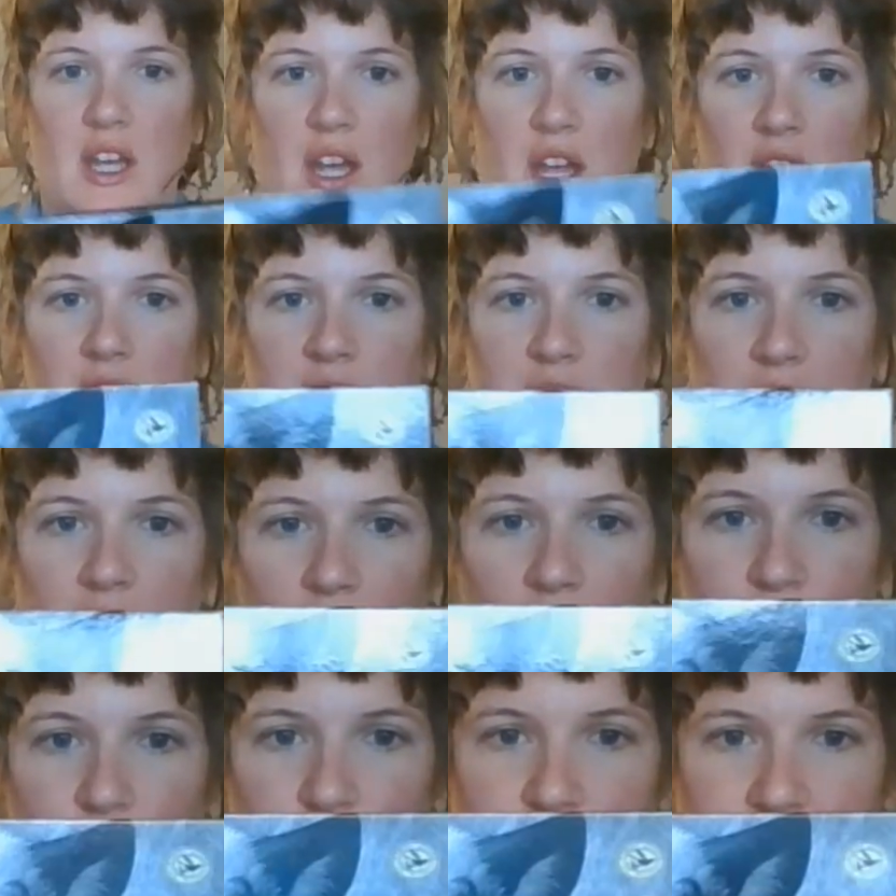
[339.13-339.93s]
The
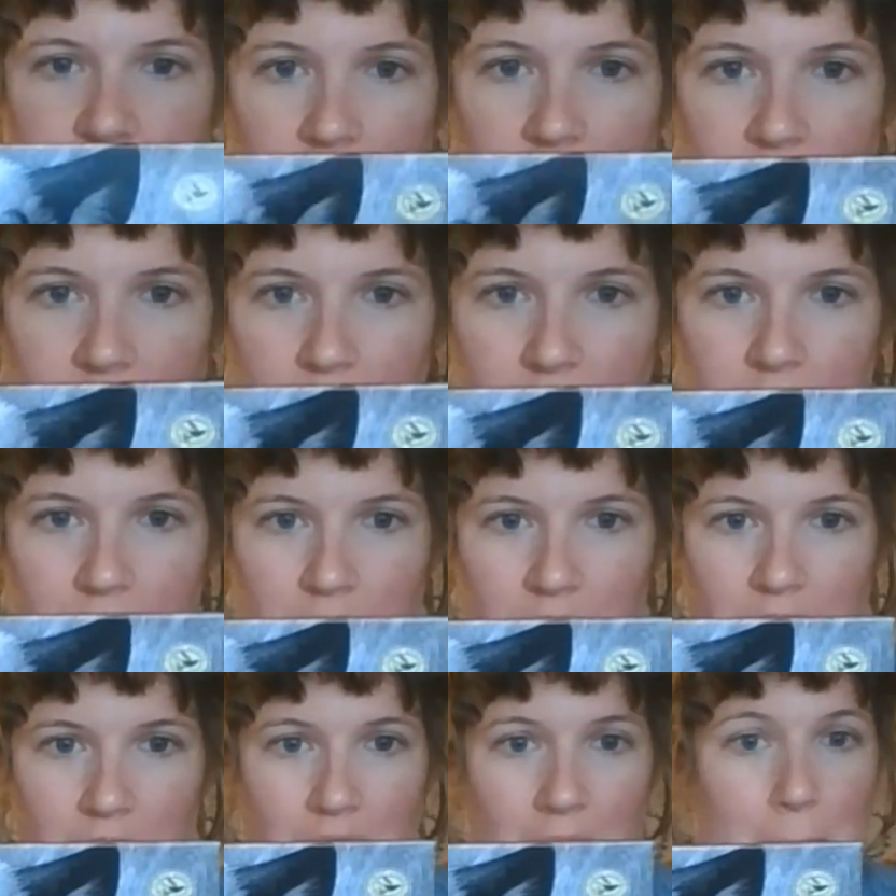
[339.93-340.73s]
Other Day
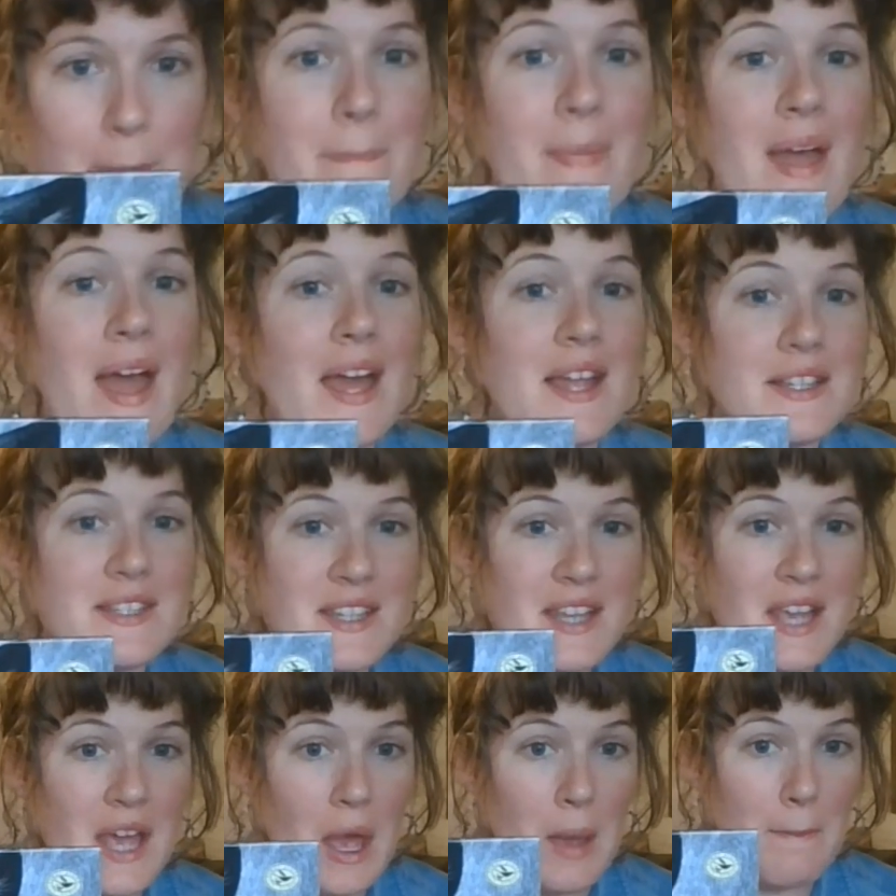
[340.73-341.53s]
I
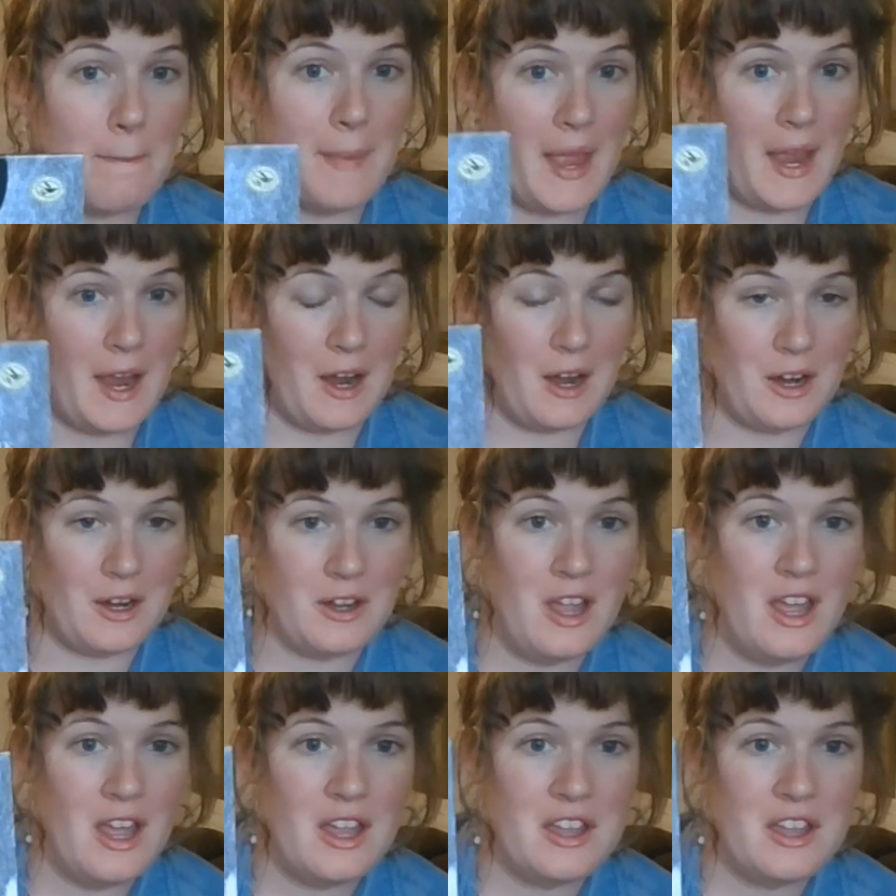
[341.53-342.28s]
Met a Bear.